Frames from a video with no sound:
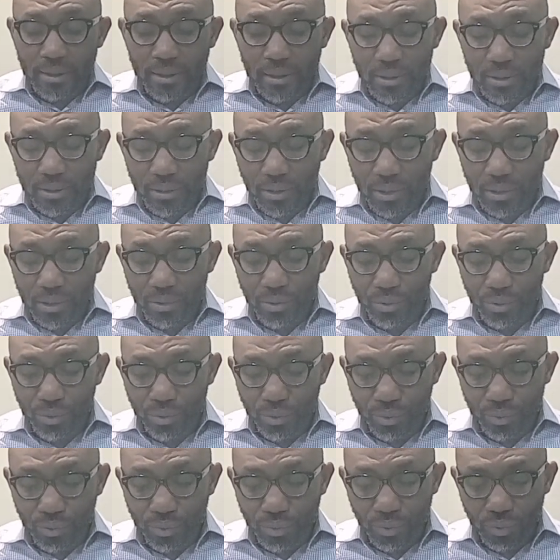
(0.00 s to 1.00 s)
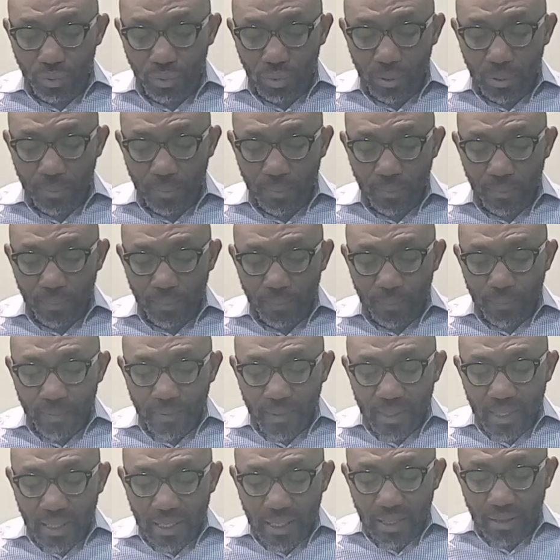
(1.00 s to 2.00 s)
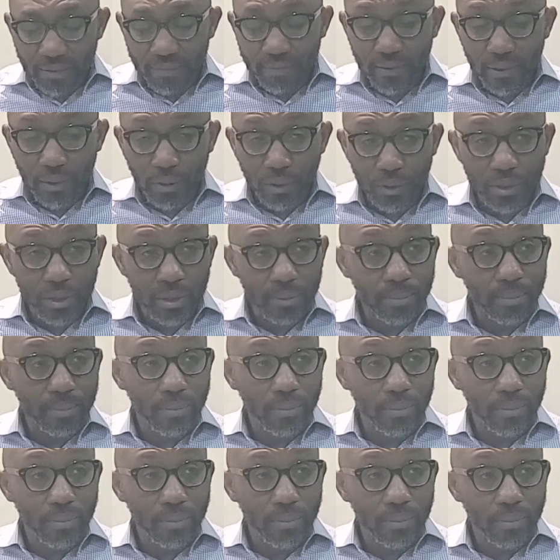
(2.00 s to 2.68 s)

just to fellowship